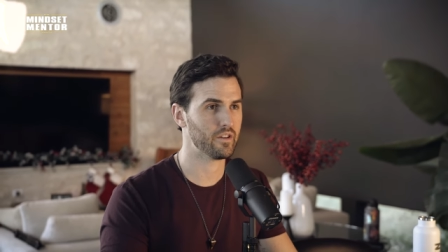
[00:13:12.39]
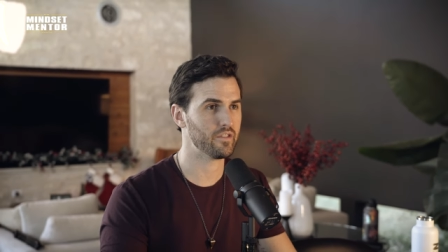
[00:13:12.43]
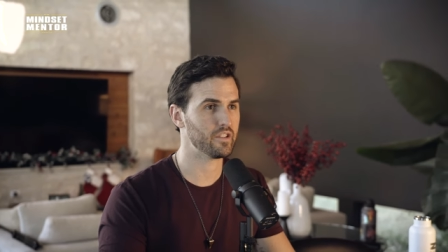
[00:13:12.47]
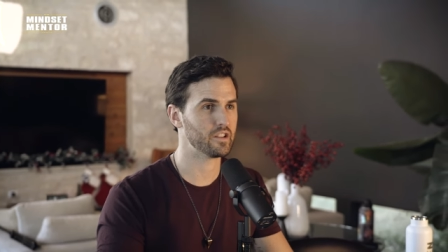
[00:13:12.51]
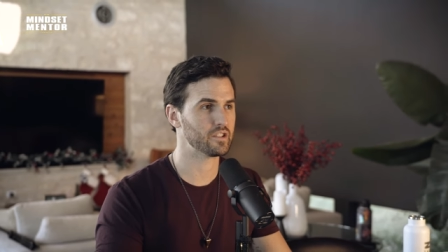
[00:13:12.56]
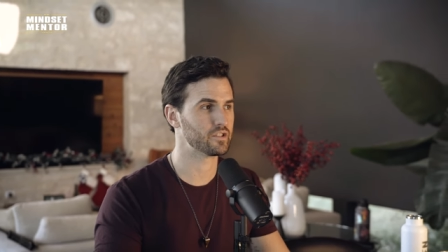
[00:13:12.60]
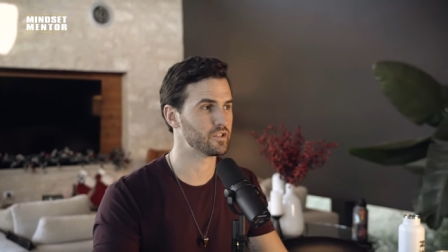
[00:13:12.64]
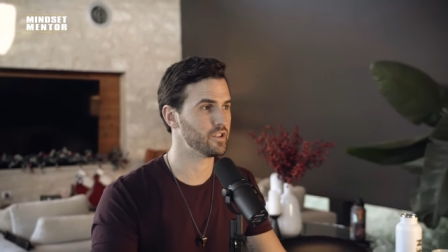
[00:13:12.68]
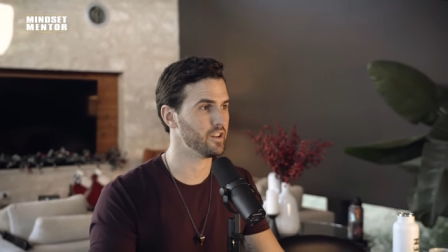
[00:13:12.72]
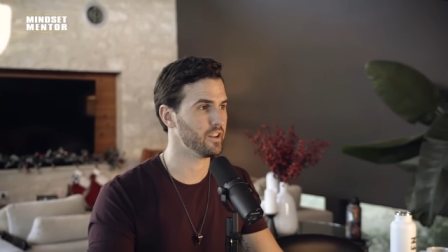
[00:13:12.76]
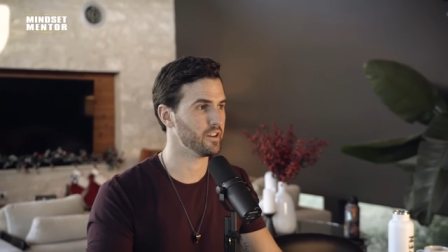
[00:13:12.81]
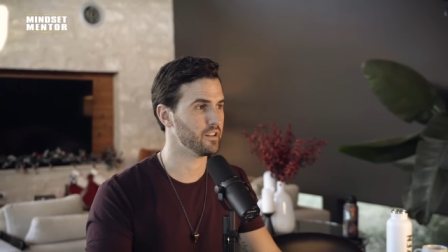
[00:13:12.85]

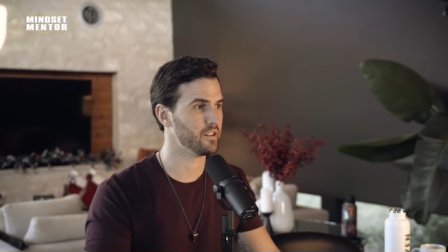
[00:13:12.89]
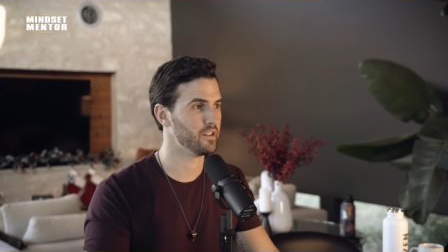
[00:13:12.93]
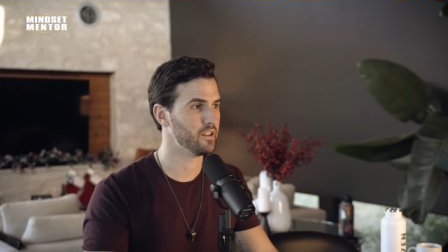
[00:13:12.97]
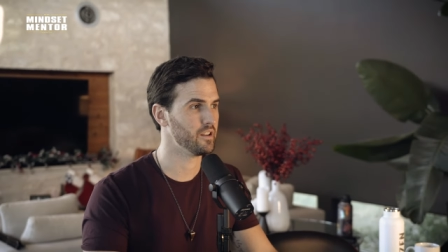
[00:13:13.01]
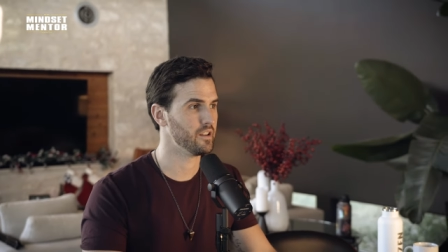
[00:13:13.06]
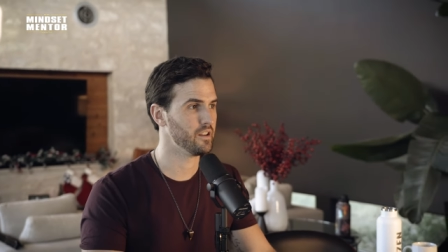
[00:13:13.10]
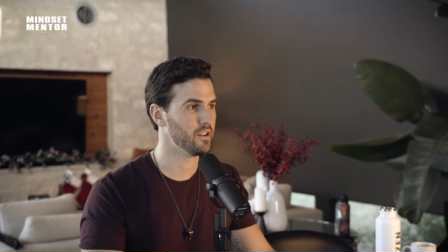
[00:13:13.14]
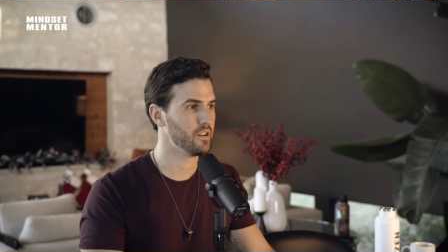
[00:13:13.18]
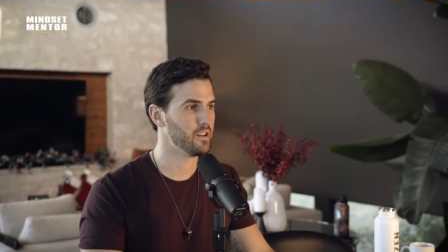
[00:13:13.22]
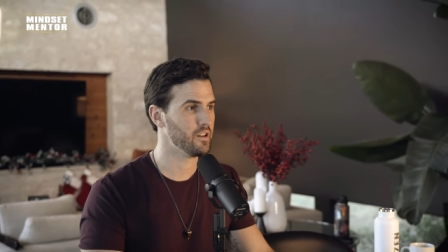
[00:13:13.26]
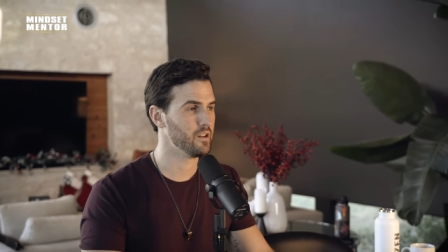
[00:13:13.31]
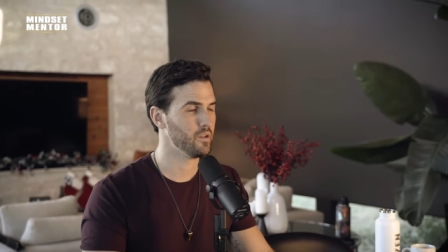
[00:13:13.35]
Everything's good.
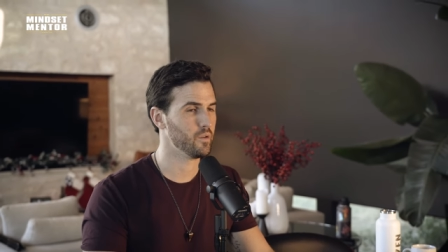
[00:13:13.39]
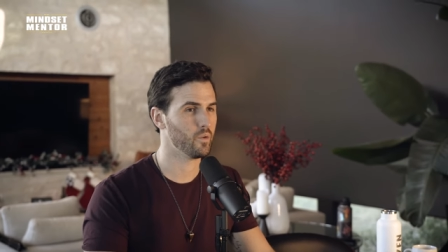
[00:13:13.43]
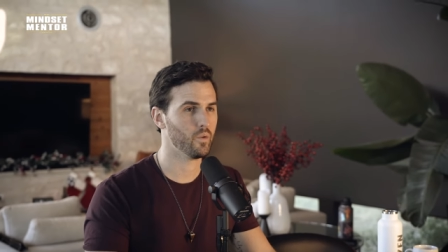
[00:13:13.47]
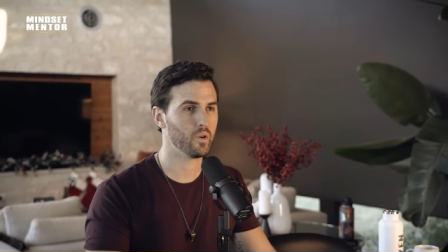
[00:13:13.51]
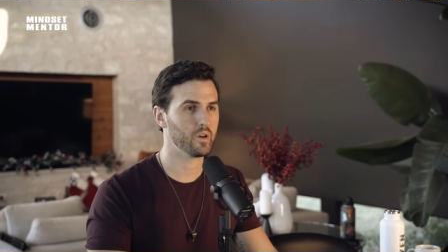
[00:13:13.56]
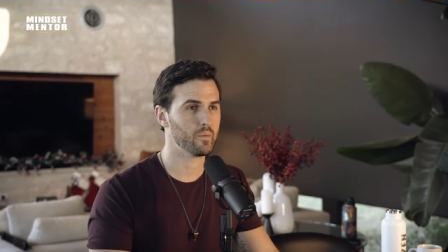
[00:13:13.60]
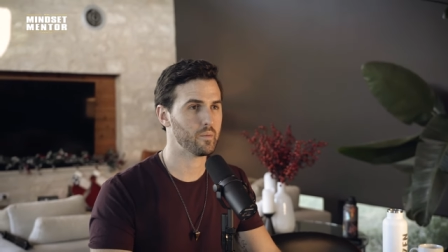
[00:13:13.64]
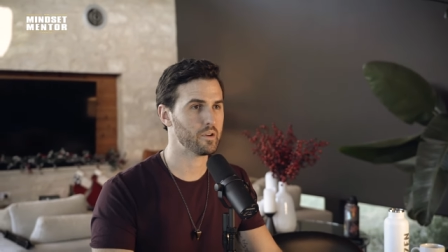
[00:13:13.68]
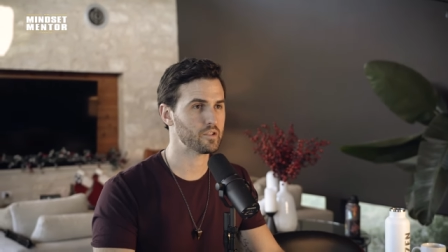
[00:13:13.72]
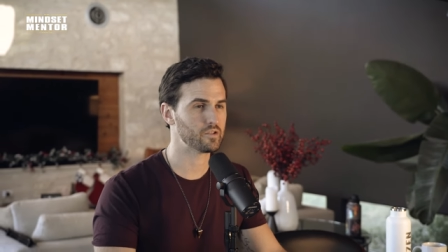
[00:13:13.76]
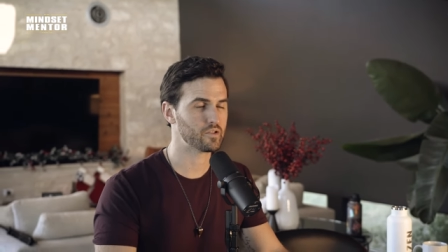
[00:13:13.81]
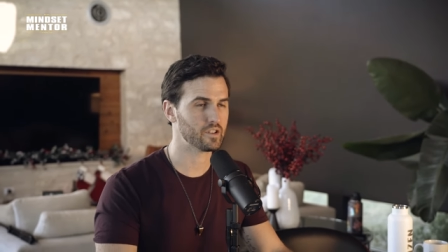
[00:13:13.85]
Well,
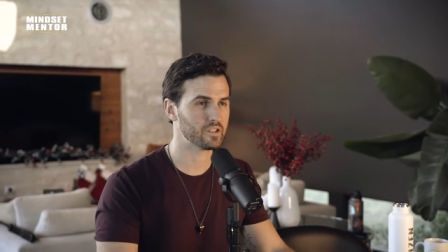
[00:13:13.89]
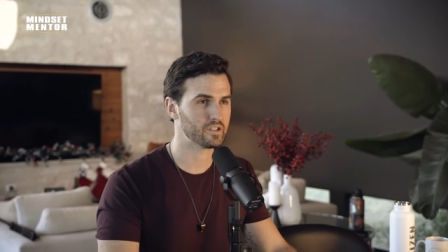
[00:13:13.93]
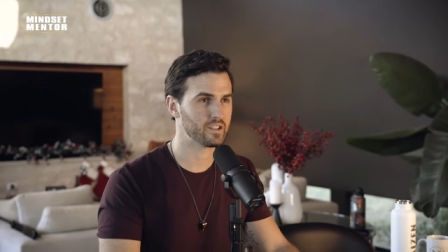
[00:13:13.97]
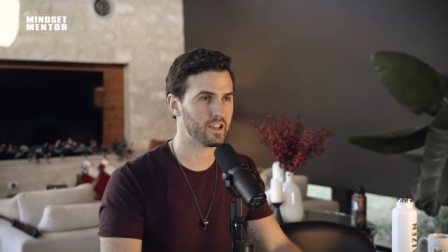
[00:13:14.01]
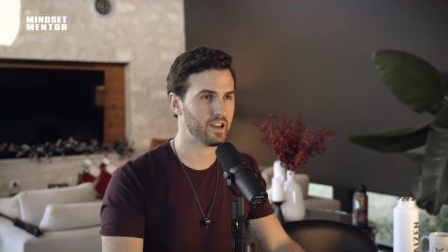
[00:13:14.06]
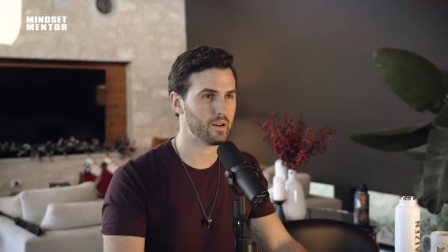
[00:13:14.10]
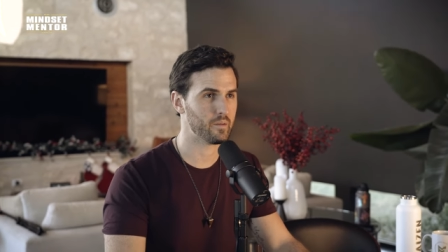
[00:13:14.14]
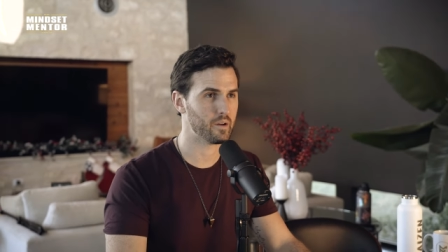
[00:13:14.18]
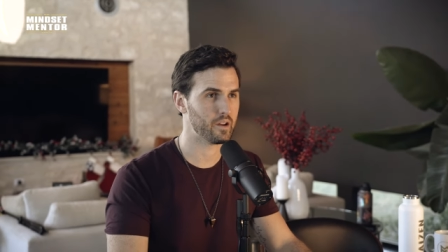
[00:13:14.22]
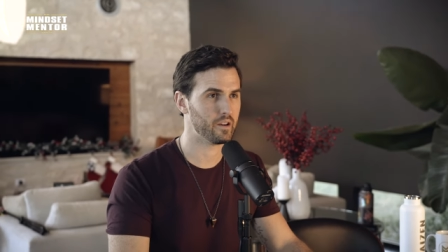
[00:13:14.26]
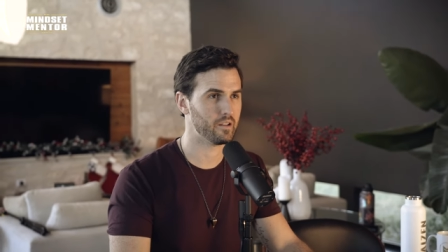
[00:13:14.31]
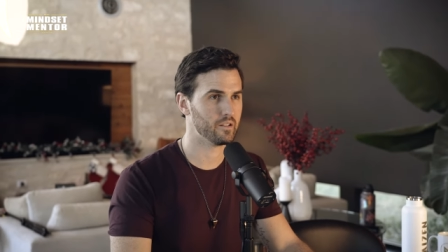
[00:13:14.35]
what am I stressing
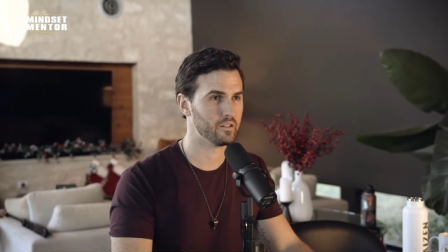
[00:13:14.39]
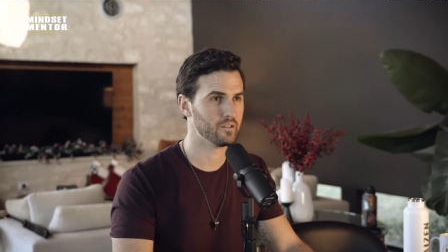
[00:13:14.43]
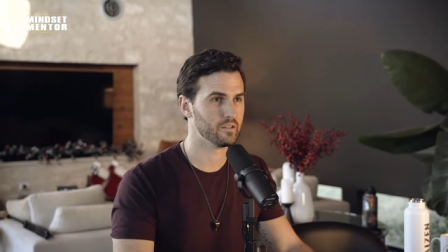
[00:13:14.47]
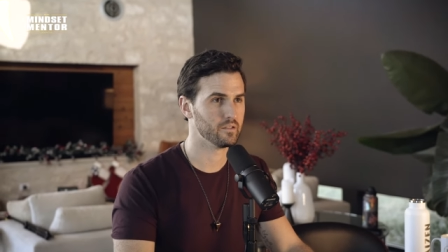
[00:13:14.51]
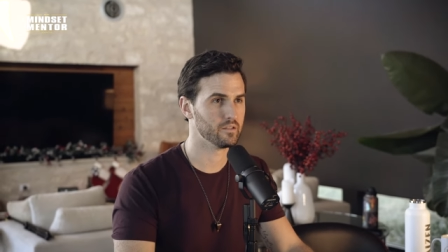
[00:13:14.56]
out about?